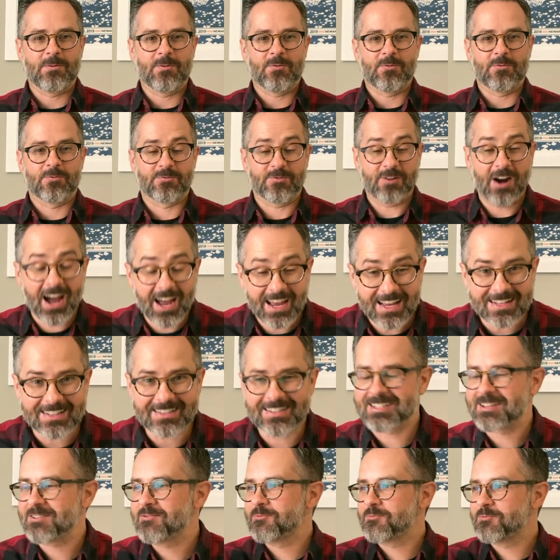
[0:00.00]

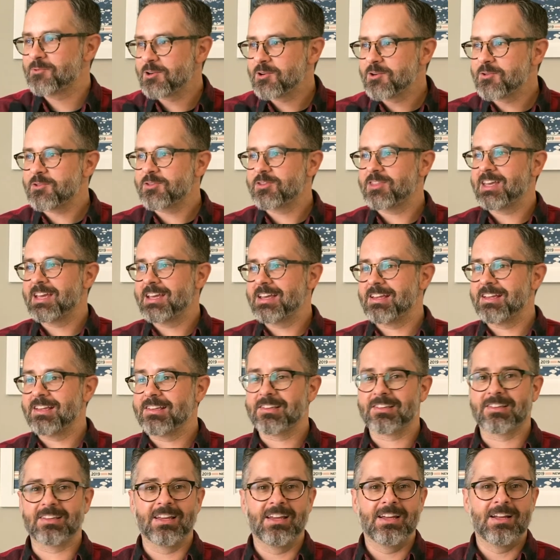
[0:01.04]
Right, Ruth
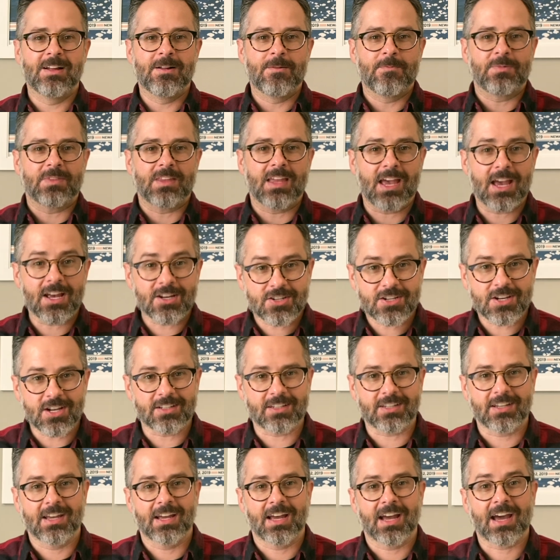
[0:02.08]
is
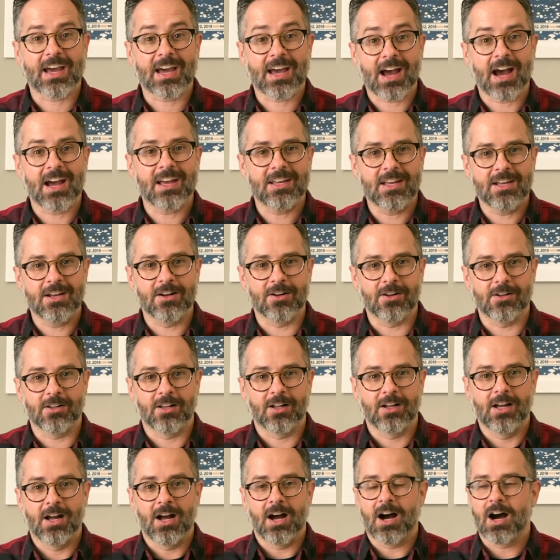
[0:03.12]
eshet
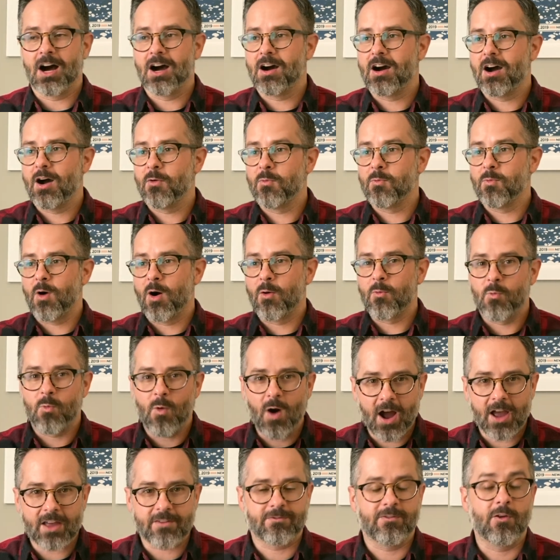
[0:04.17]
chayil. A
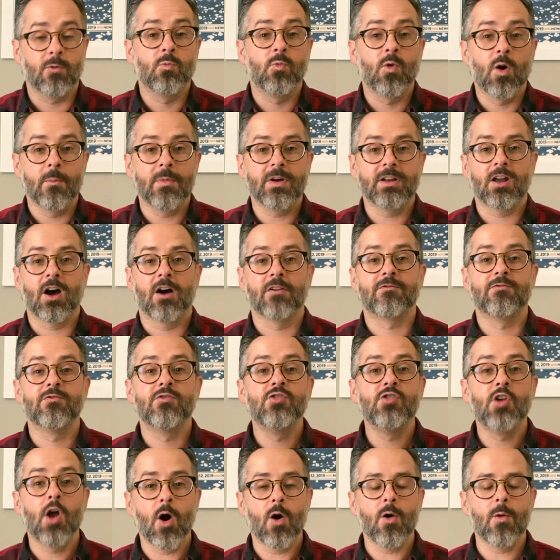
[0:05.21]
wife, a woman of
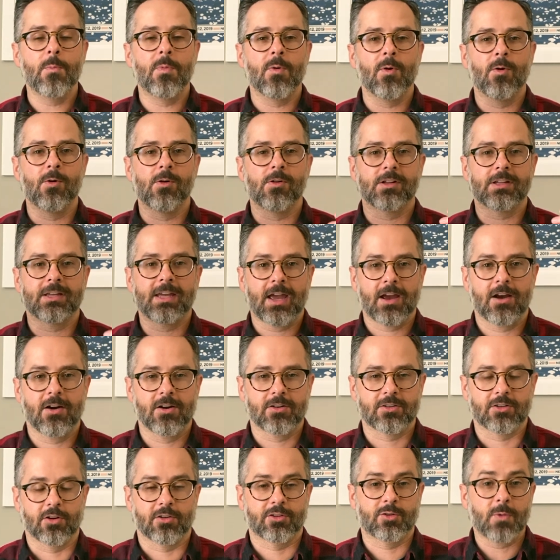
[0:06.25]
noble
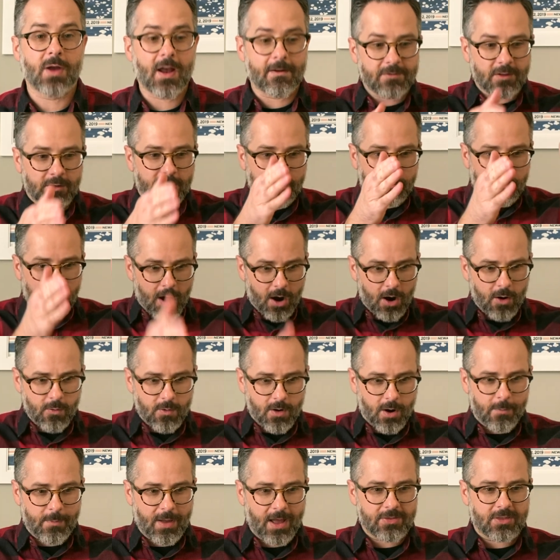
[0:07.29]
character. So we have this
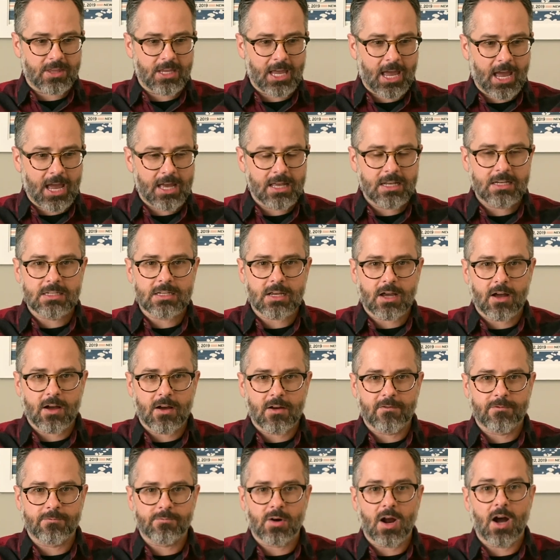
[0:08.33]
poem at the end
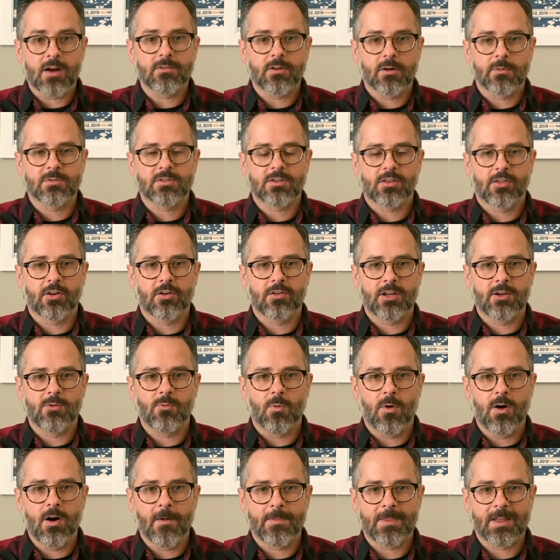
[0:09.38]
of Proverbs
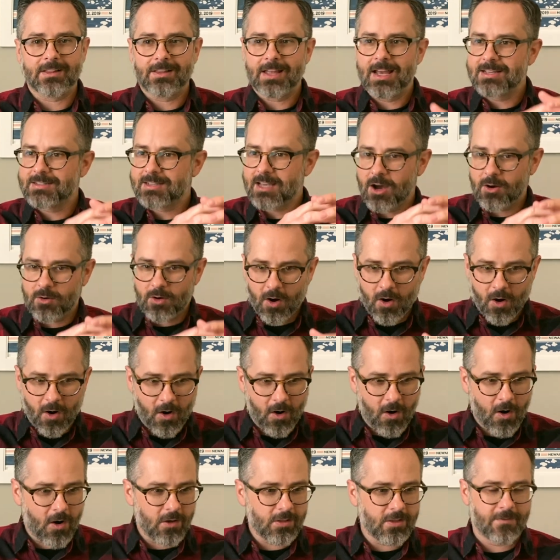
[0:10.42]
31 that lays out
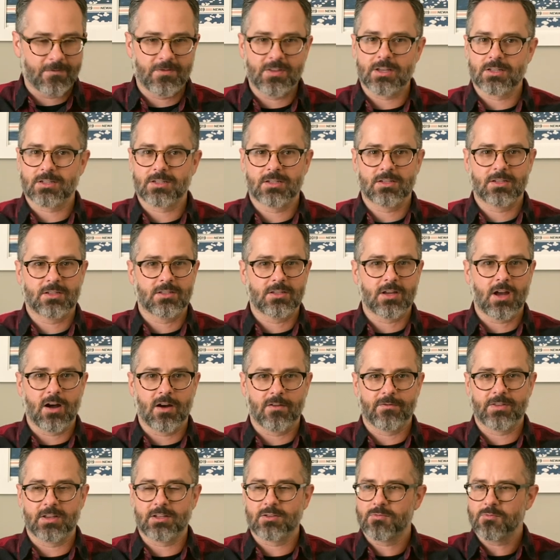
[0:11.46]
all of this
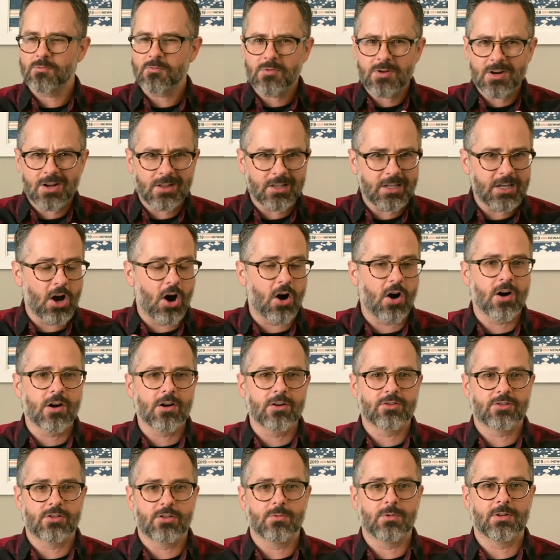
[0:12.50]
stuff that's really
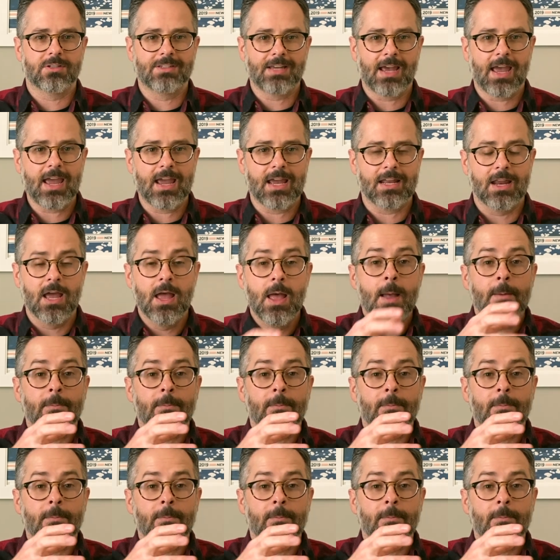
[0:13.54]
hard to attain.